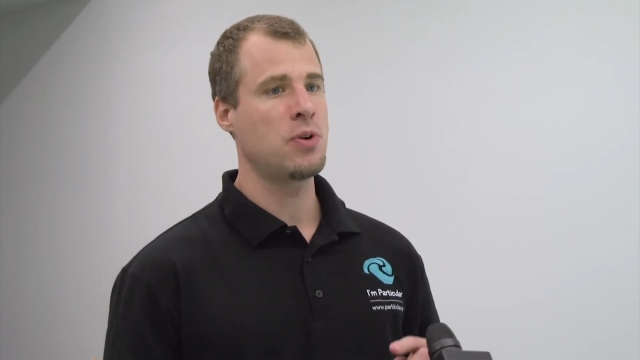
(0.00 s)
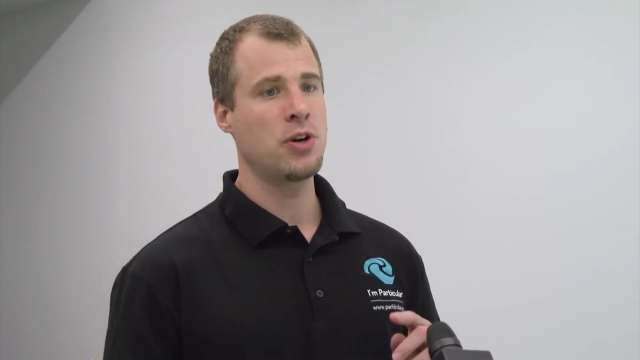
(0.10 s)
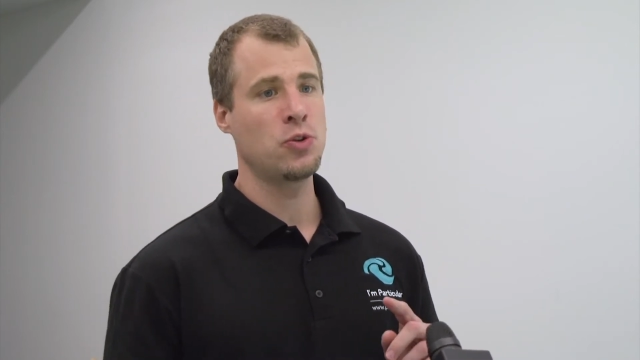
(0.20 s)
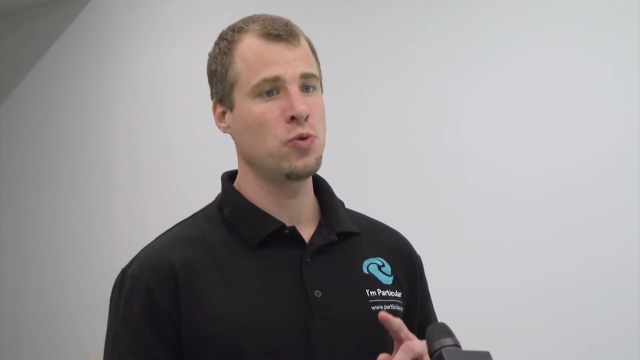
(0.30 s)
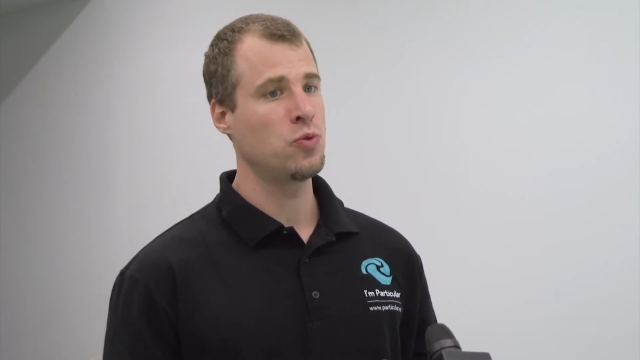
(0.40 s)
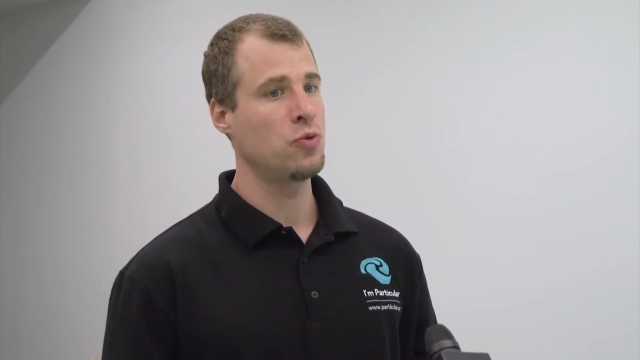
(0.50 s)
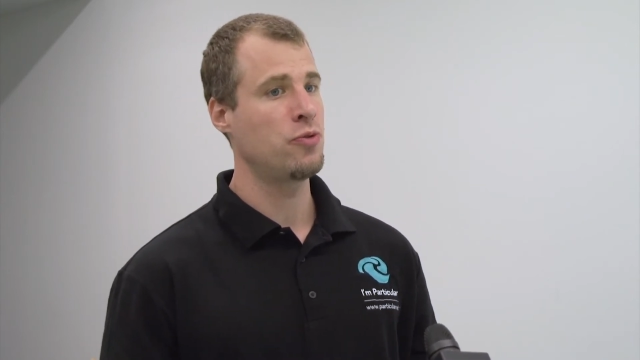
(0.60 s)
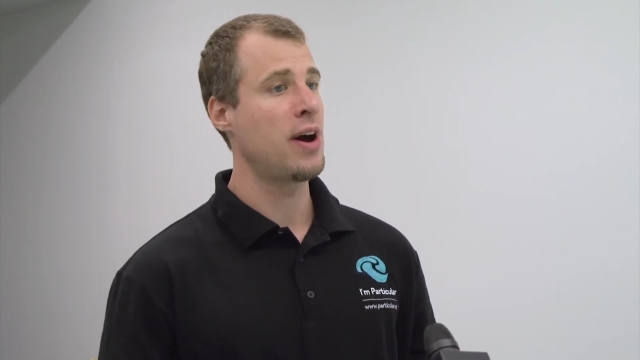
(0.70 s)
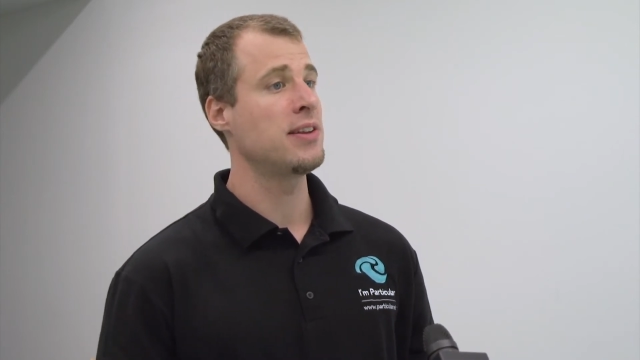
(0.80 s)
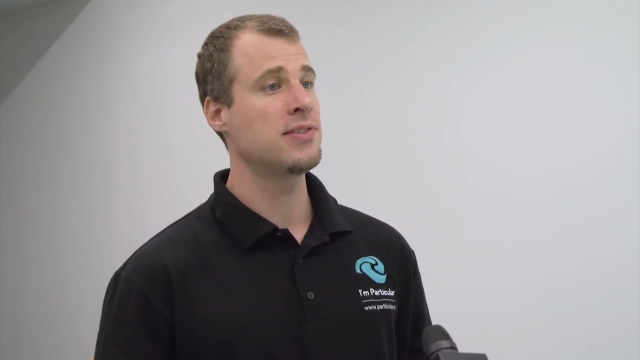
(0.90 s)
where you do
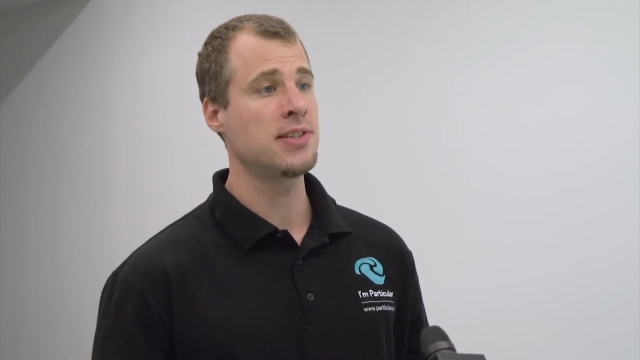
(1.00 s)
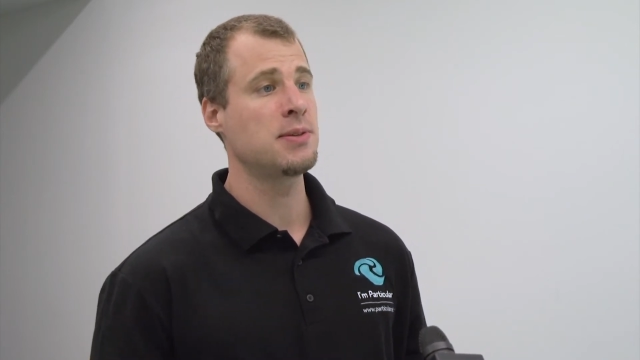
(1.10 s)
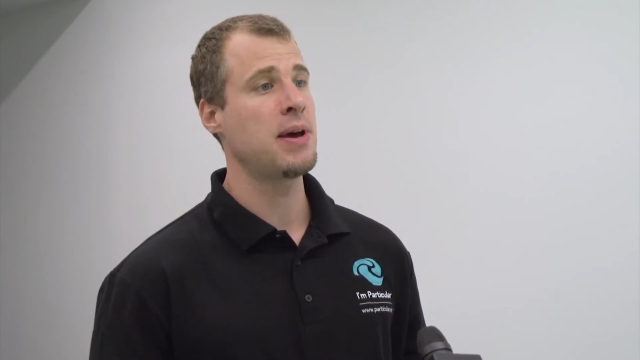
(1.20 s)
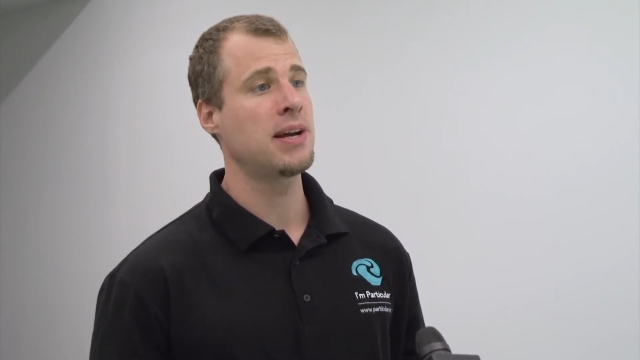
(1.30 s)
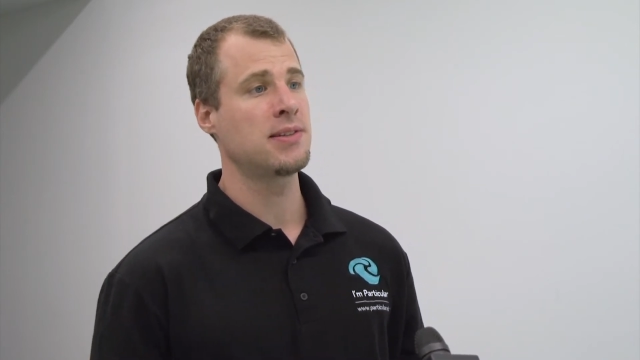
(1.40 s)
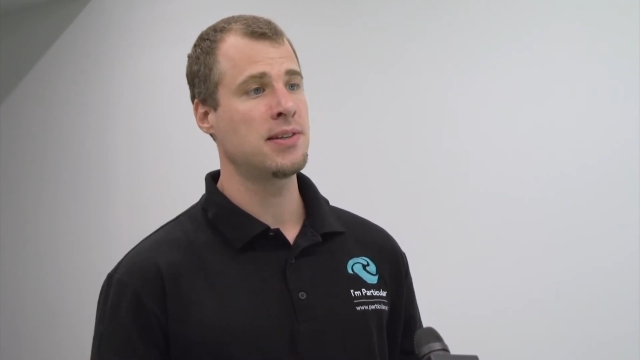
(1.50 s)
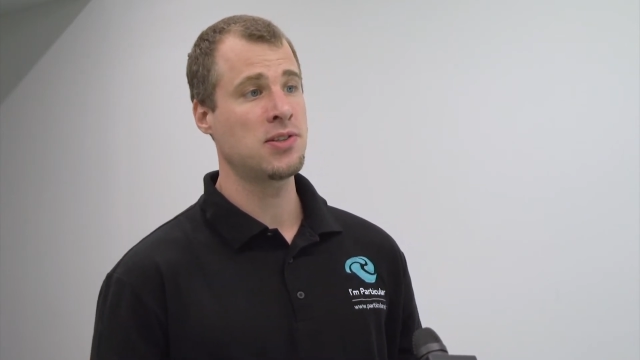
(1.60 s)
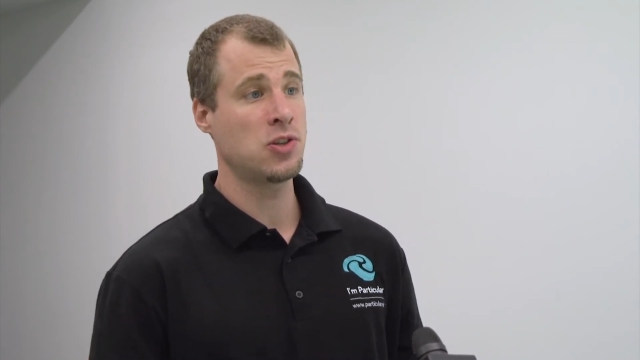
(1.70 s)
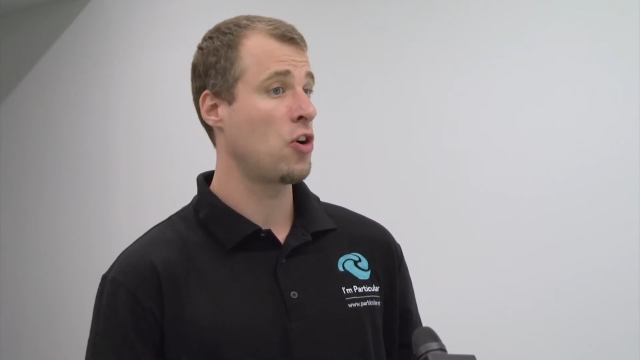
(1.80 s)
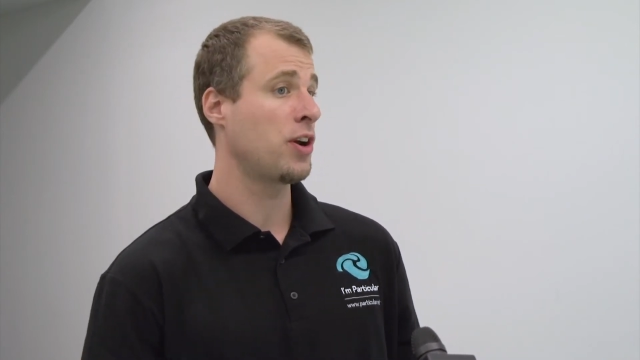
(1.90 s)
file system access,
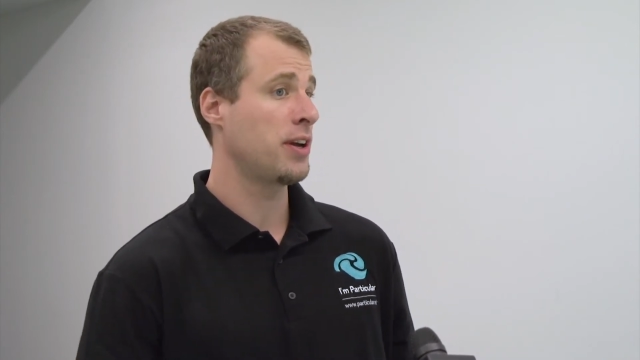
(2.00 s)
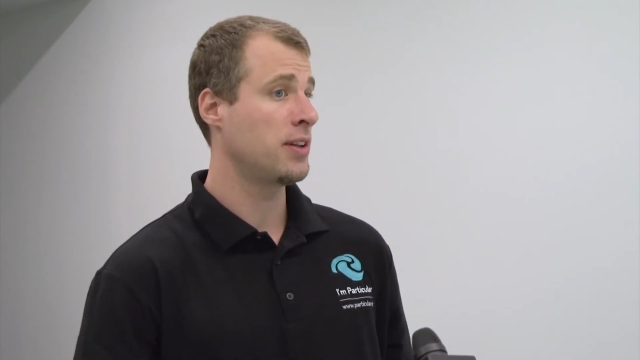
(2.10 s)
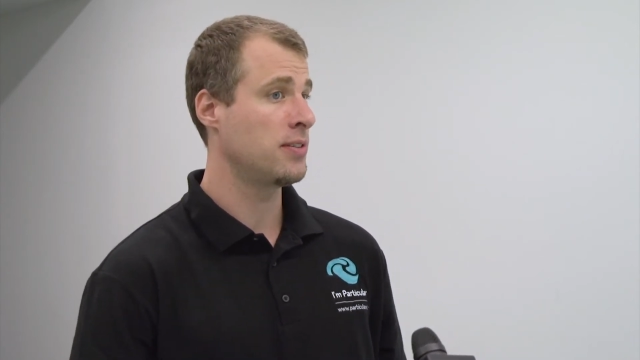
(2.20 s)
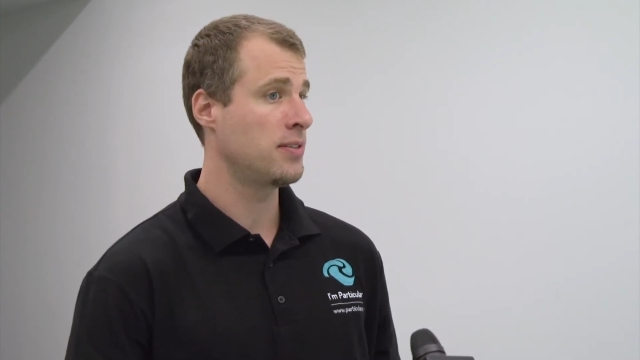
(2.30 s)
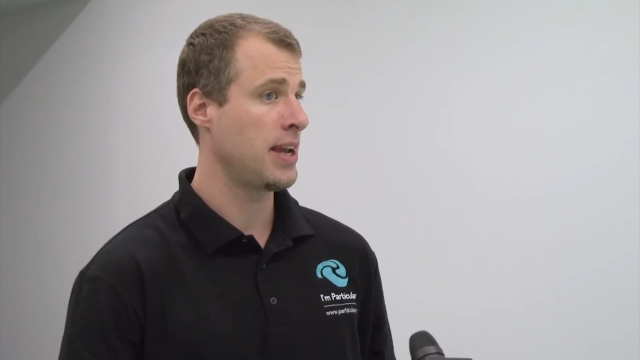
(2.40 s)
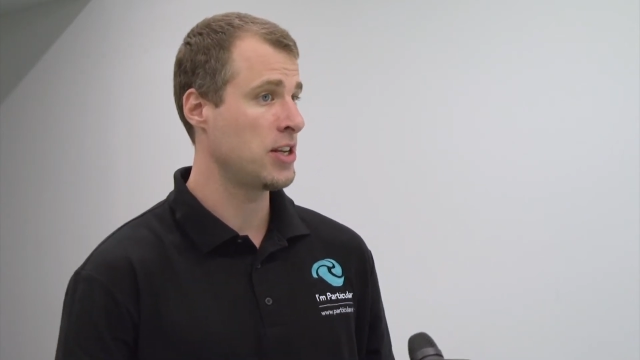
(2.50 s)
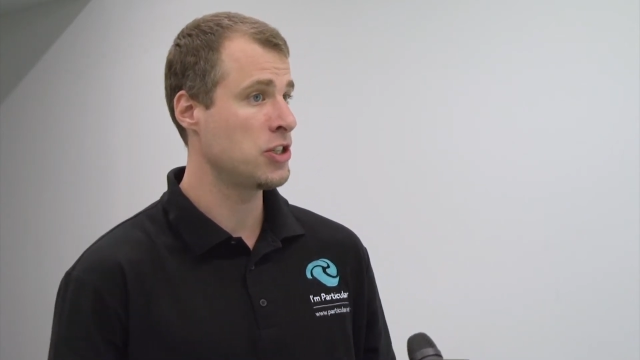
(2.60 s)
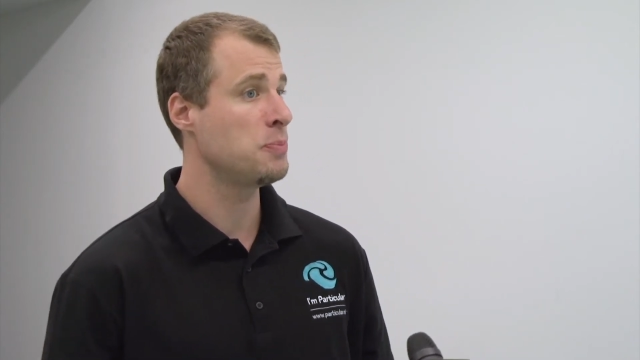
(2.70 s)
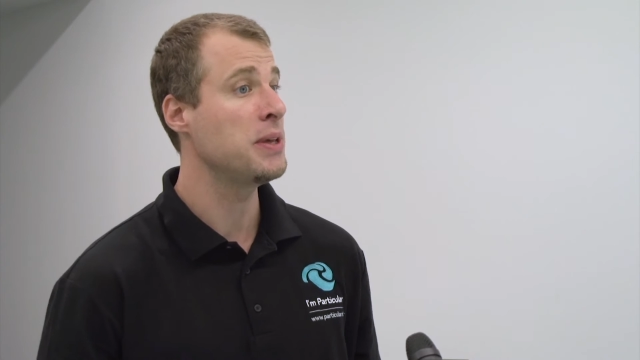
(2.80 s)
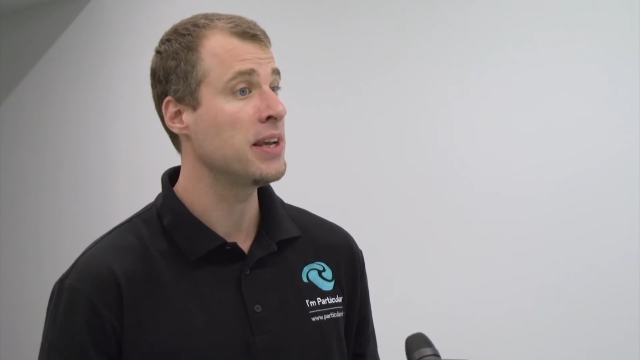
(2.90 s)
socket,
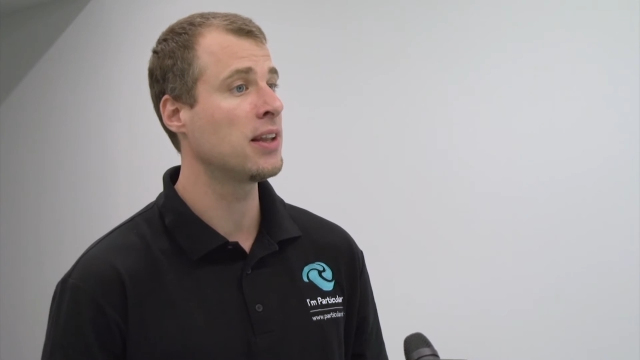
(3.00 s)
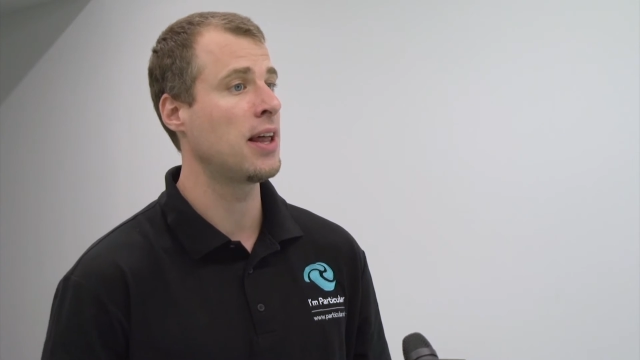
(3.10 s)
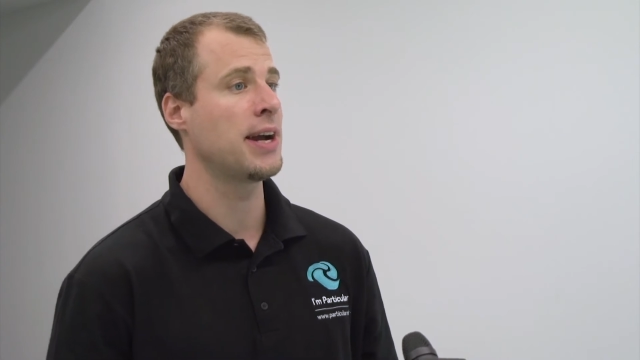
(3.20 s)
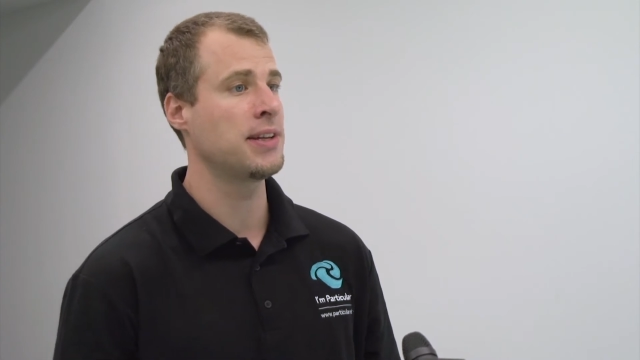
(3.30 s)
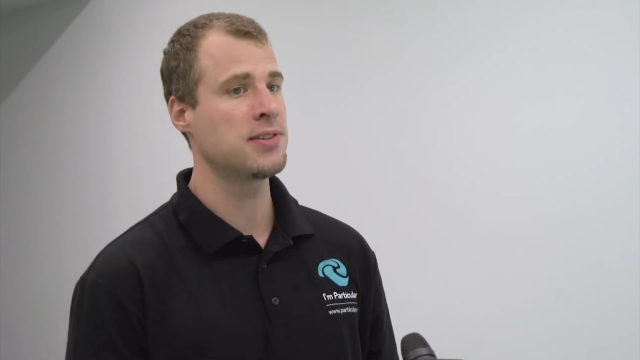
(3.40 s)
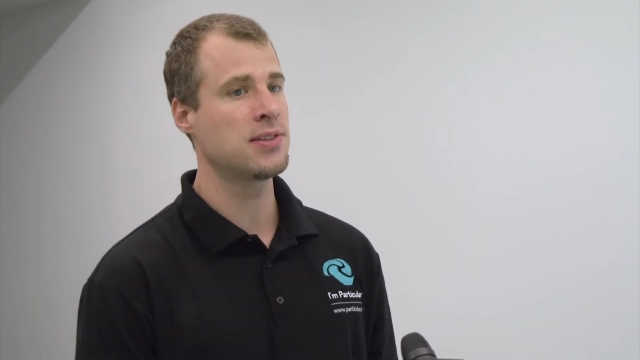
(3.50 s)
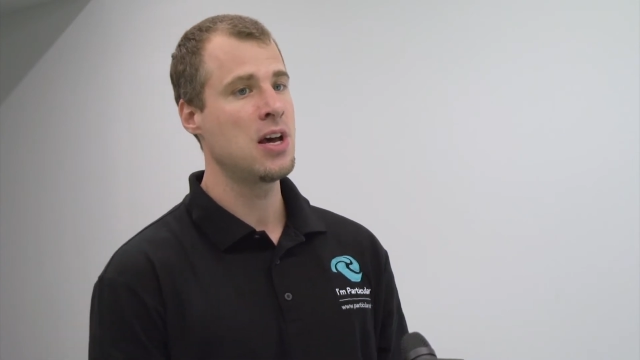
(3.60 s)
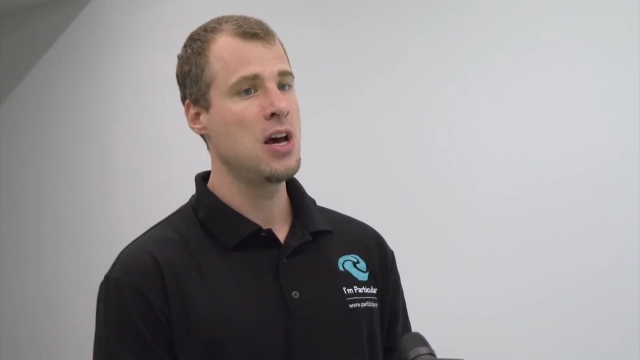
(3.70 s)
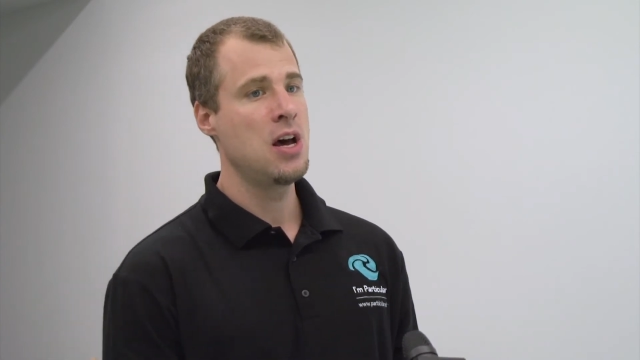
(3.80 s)
HTTP clients.